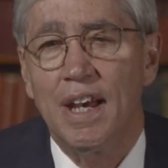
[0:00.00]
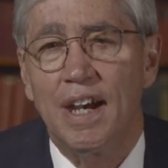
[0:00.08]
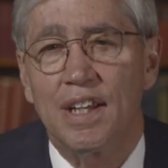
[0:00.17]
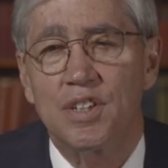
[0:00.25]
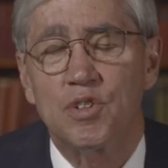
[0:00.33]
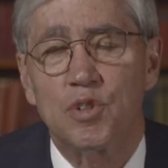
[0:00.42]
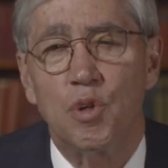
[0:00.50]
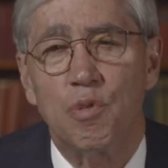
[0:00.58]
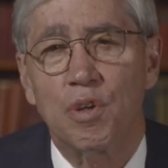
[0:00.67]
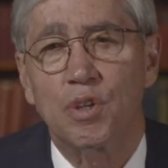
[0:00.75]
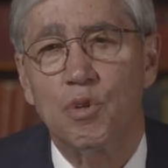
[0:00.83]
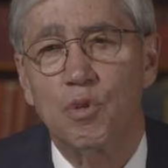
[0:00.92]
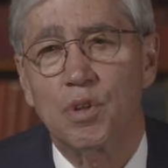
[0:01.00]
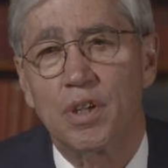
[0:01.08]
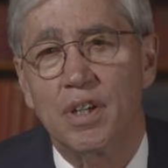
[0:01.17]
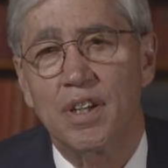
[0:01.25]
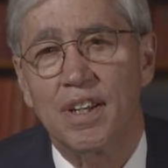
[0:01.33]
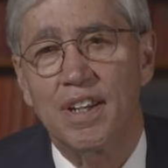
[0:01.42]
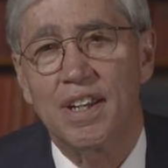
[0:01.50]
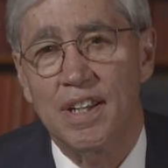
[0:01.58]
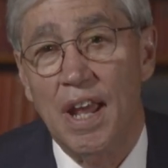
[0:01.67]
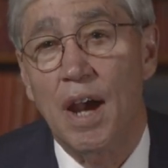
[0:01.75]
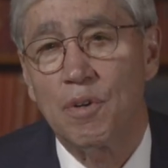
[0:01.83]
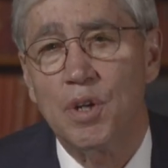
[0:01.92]
Uh, do you think you can
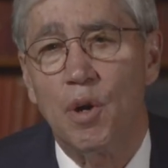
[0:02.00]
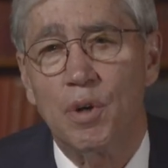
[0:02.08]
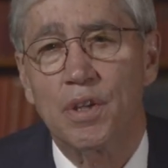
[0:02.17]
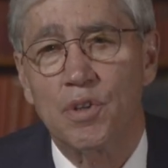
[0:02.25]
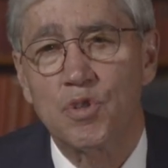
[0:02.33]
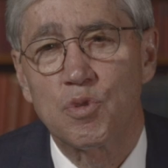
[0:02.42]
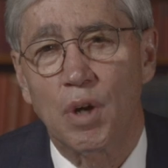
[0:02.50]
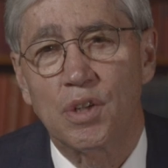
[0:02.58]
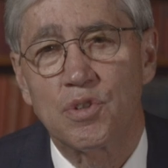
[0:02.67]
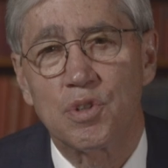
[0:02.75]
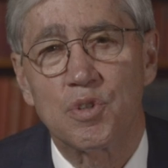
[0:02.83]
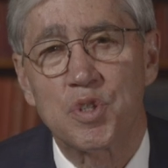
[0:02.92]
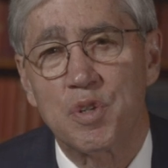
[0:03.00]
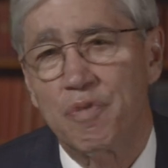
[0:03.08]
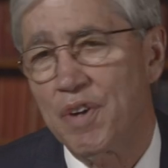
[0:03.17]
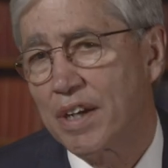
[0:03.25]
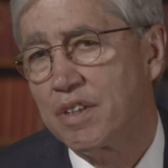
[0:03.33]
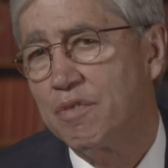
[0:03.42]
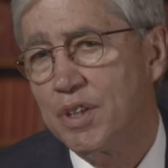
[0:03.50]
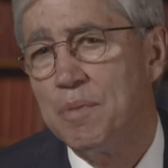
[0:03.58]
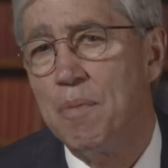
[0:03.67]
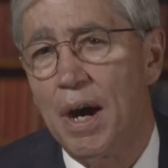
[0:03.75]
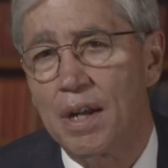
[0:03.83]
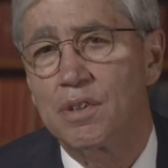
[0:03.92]
now, knowing the structures, effectively
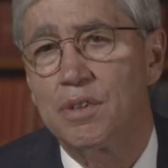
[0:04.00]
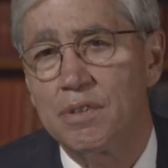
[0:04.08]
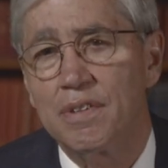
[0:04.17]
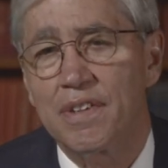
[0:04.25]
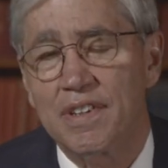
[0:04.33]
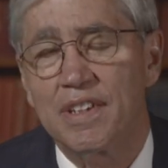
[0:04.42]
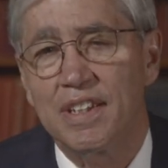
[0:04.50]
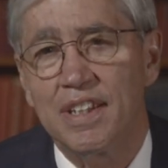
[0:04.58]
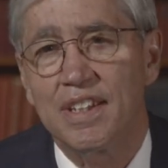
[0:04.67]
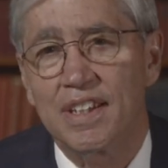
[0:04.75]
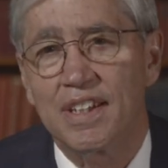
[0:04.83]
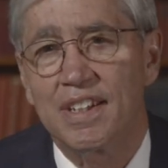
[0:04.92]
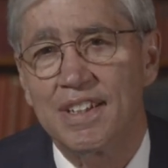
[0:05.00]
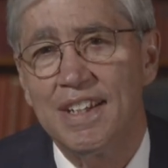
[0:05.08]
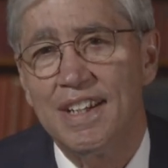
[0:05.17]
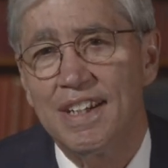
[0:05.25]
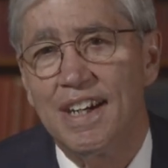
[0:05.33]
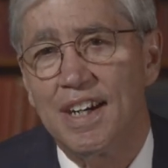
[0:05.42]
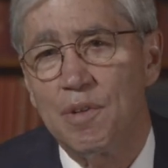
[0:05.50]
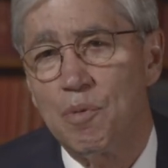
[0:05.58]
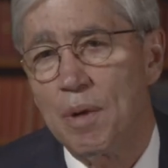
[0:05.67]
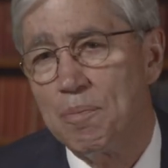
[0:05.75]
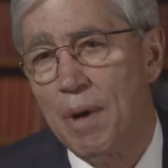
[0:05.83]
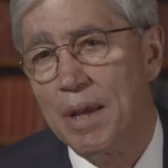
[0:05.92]
model the uh, uh,
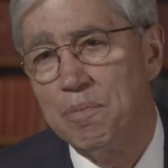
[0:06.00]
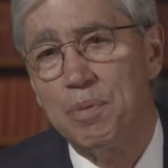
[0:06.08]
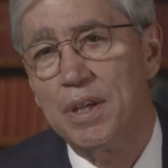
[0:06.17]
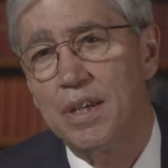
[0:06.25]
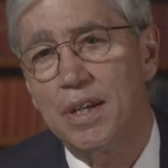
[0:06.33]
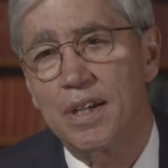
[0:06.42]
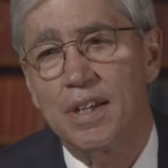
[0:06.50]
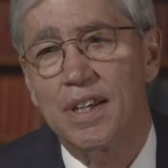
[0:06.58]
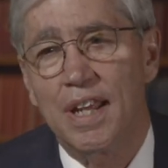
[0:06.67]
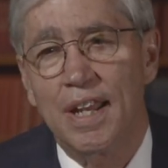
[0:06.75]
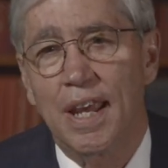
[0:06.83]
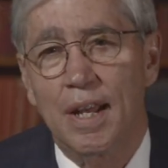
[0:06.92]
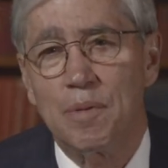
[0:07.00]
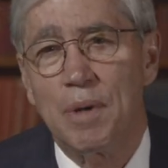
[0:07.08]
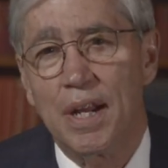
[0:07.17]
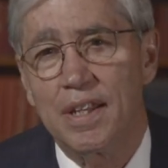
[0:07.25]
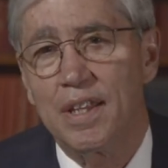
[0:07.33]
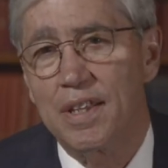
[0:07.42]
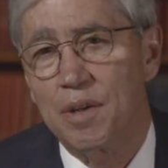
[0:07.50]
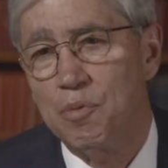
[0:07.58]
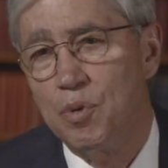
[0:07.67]
what might be uh, an antibody that